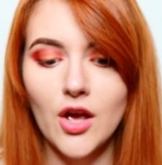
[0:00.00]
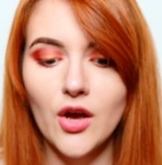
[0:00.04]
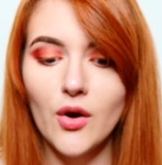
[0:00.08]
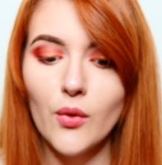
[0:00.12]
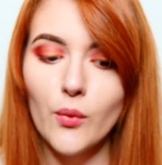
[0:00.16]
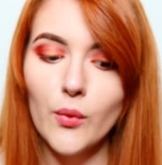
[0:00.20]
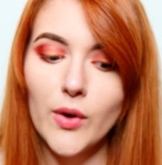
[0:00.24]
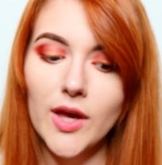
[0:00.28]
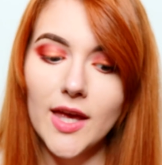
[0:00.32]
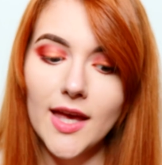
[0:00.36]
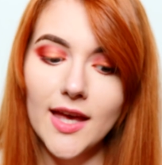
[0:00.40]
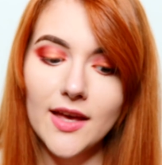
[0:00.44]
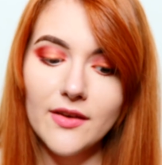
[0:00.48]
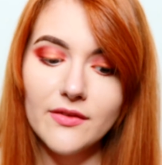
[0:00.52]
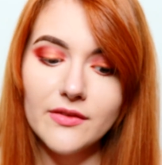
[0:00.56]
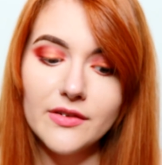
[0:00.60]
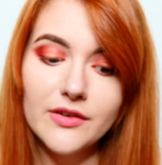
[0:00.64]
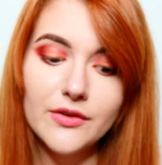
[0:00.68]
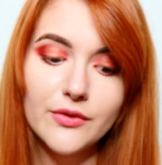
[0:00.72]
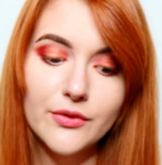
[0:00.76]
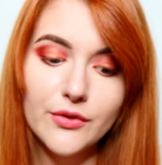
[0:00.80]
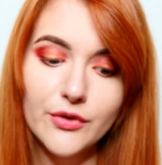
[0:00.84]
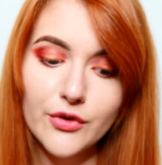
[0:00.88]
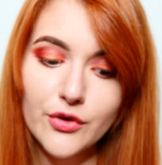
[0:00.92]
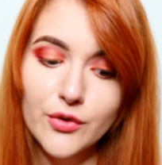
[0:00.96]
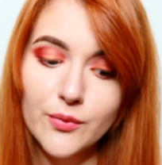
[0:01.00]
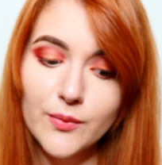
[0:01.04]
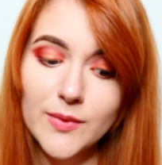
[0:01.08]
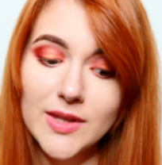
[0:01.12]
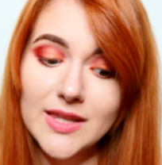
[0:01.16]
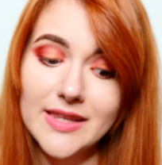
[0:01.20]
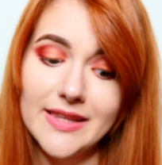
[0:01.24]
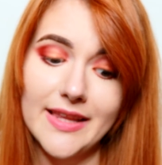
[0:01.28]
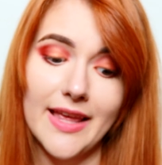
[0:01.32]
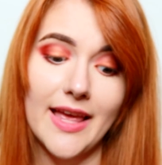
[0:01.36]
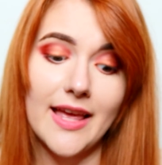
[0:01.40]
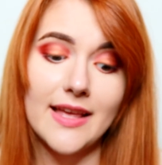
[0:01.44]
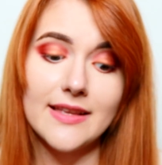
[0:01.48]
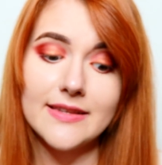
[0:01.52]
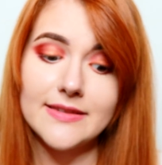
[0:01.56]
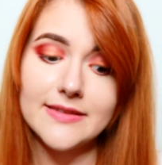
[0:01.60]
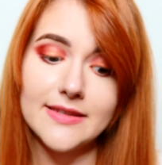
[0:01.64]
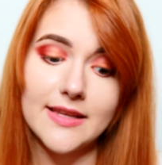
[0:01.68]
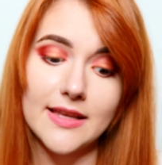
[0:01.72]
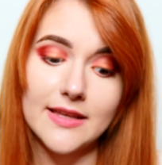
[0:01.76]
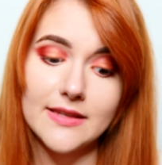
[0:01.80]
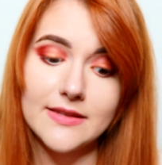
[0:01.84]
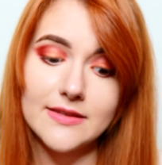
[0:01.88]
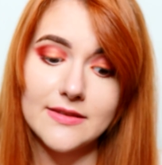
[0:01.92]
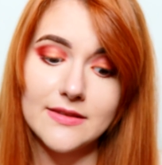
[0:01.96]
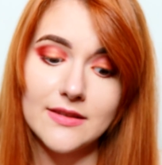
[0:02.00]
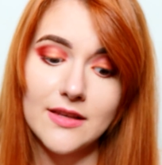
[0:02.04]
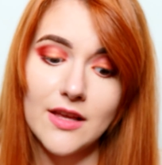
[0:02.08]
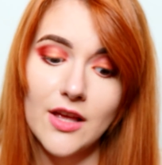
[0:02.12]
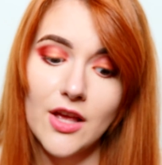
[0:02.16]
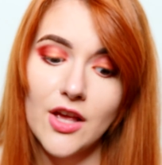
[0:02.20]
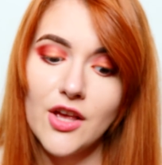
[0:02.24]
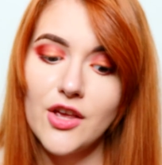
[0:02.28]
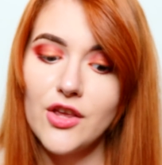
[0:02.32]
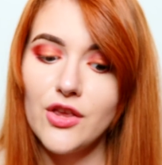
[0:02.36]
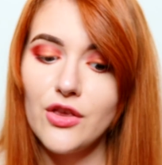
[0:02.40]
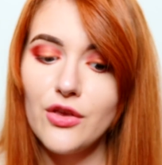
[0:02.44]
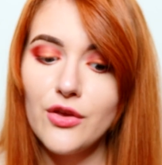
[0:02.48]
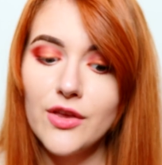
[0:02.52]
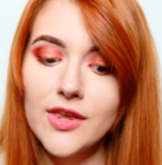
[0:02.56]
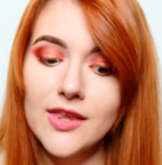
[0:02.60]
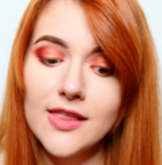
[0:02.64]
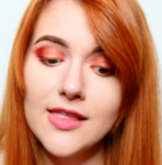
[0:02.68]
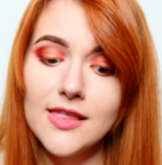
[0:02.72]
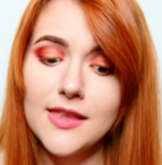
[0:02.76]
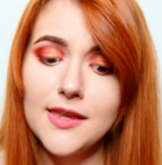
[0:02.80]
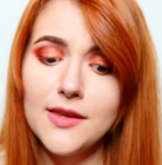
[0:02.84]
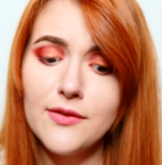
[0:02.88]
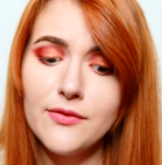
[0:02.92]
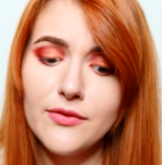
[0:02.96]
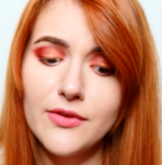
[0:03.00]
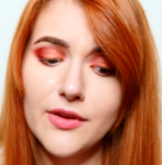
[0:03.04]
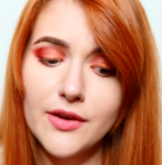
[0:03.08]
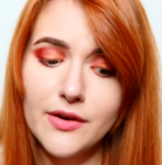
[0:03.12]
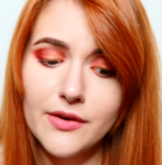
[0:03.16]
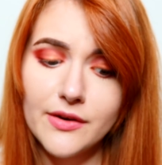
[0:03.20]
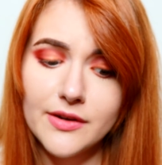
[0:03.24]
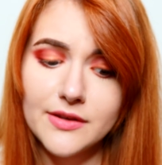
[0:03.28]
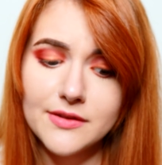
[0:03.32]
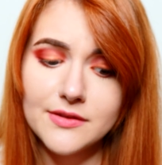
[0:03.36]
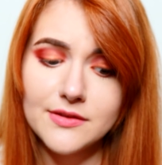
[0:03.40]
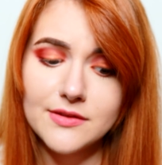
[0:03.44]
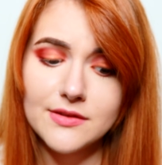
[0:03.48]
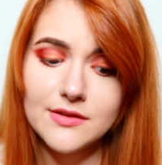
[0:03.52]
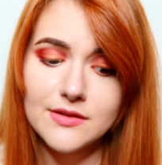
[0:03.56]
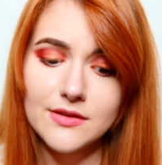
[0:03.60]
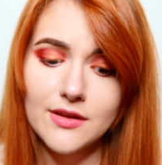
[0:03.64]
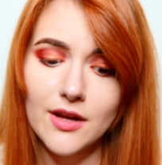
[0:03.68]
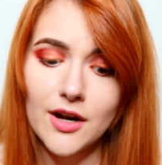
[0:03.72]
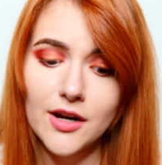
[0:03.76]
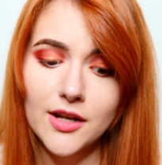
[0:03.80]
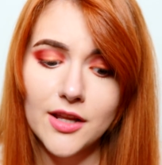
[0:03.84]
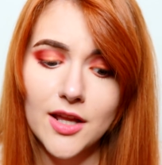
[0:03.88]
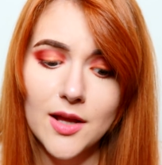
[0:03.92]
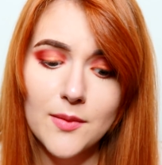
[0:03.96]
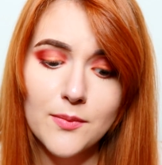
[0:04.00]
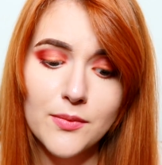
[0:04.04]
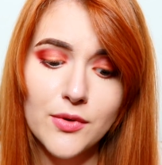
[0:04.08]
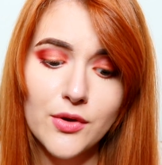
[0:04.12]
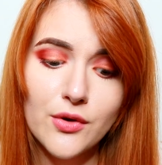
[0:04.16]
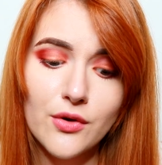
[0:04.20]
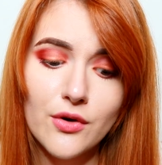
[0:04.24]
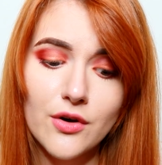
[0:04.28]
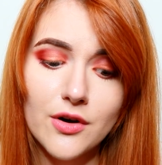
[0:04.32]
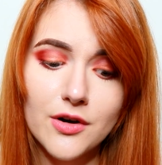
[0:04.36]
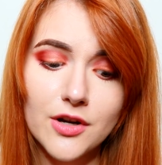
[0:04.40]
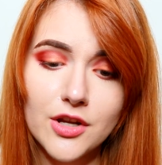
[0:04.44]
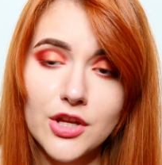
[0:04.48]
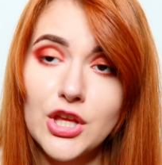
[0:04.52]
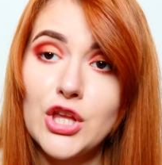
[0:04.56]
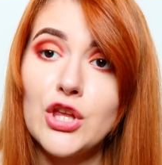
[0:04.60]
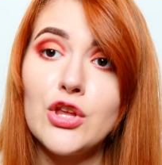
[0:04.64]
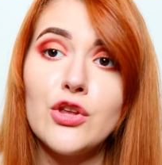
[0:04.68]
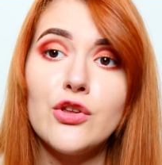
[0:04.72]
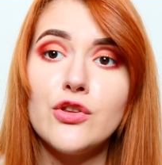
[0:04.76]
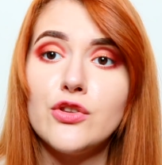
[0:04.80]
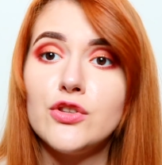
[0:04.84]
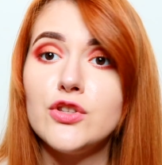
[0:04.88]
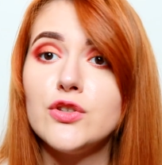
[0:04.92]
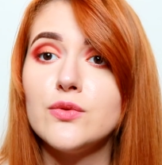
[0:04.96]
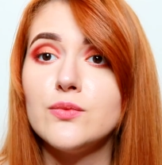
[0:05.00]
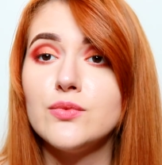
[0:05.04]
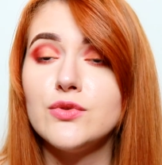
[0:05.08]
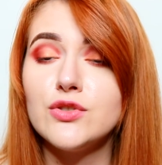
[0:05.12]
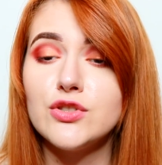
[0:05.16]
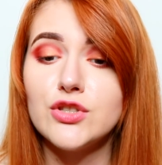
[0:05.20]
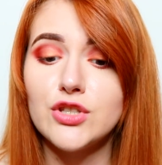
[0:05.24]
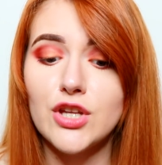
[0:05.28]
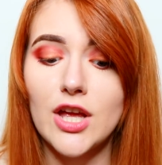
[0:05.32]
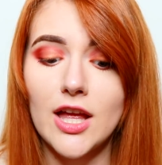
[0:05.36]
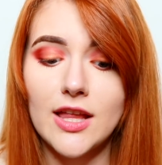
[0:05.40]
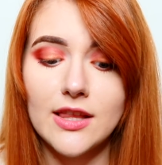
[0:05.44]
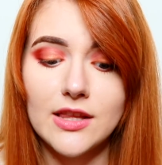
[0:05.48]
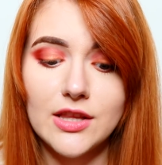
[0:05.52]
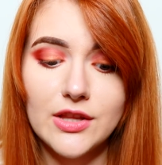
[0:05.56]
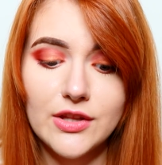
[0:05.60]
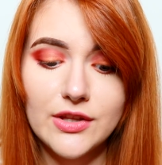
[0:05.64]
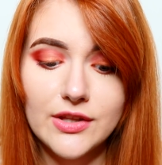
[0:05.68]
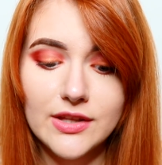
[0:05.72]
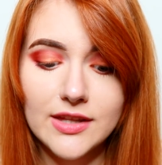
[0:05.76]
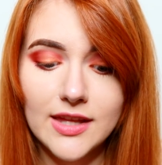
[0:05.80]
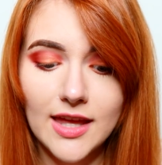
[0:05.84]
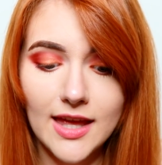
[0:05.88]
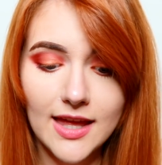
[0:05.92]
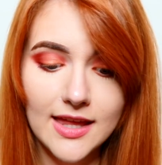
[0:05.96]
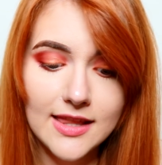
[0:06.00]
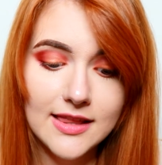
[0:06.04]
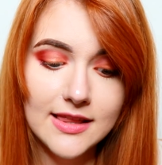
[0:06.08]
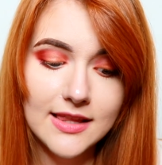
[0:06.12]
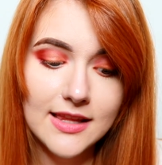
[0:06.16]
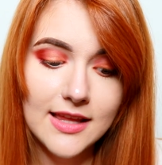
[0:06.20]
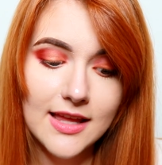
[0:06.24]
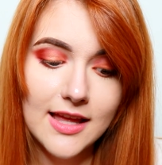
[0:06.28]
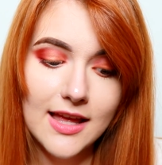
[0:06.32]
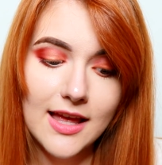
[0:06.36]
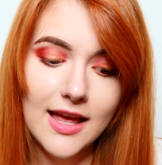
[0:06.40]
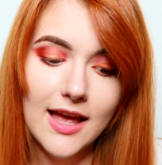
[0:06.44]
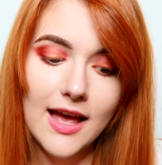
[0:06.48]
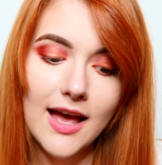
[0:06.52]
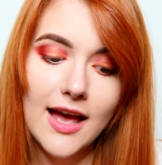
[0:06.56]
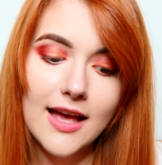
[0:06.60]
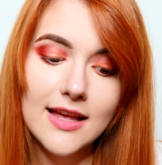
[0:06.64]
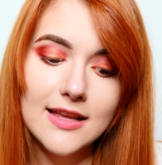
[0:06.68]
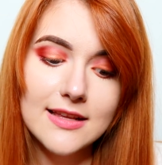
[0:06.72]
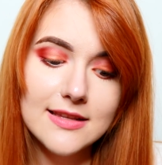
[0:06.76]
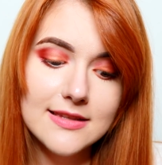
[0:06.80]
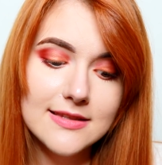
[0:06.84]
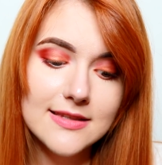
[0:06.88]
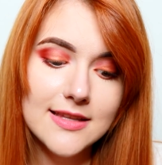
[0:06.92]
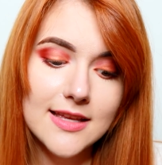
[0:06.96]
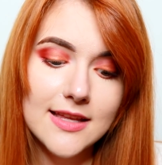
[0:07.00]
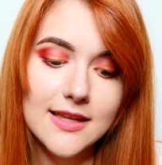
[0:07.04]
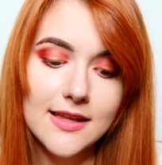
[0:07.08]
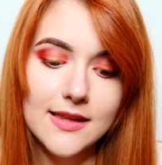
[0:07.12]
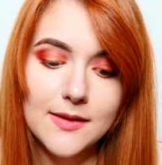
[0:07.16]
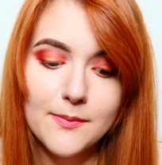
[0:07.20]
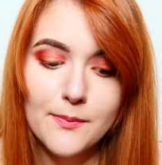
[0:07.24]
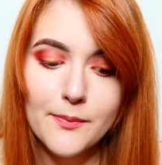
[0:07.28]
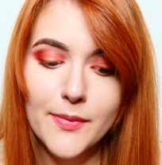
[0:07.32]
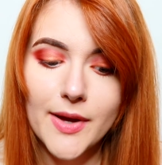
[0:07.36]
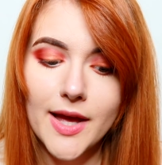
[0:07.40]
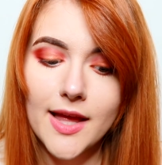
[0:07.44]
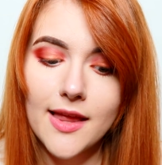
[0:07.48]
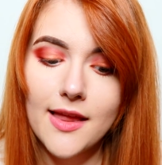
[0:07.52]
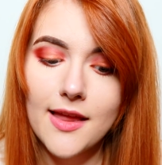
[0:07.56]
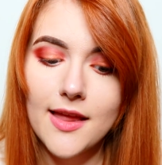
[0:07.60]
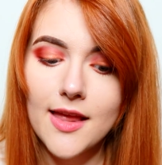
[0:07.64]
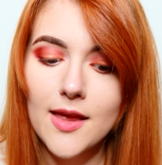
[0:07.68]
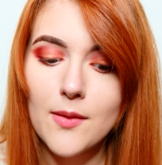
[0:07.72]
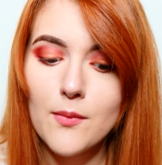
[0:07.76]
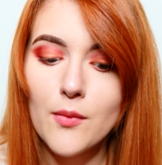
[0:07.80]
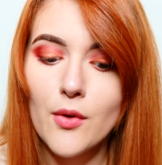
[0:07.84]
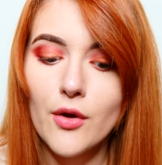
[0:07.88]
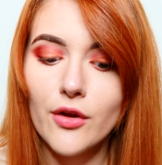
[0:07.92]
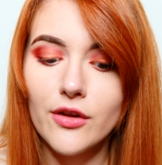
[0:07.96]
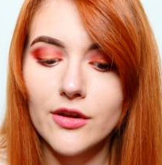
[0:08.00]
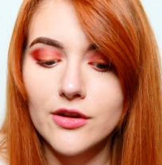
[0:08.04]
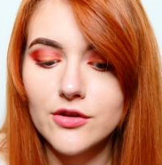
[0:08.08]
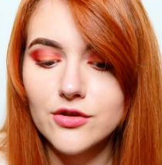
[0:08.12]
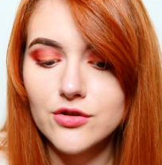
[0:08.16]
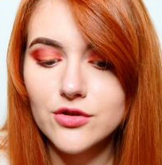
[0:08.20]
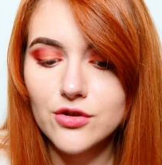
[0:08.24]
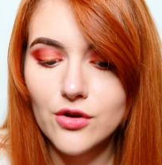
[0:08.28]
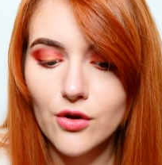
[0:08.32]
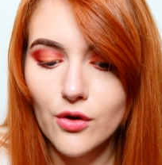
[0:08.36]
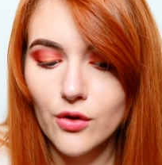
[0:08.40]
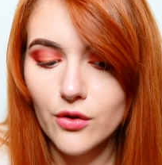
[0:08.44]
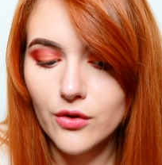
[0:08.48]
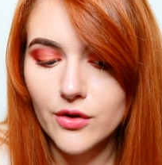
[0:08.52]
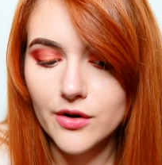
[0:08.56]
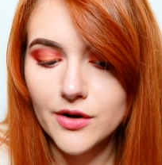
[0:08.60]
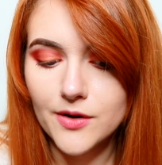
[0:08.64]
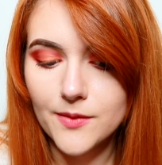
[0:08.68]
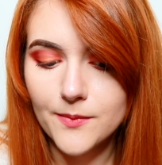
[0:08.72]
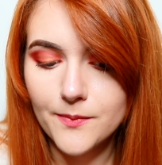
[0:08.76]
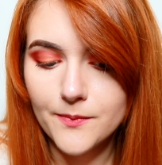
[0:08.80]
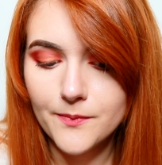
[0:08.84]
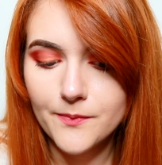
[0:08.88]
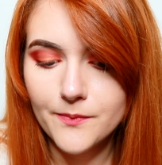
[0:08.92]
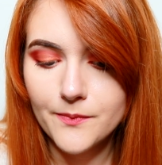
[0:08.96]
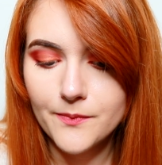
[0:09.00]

"We have a room in excess. You can live there and start up your YouTube channel again," I said and patted him on the shoulder.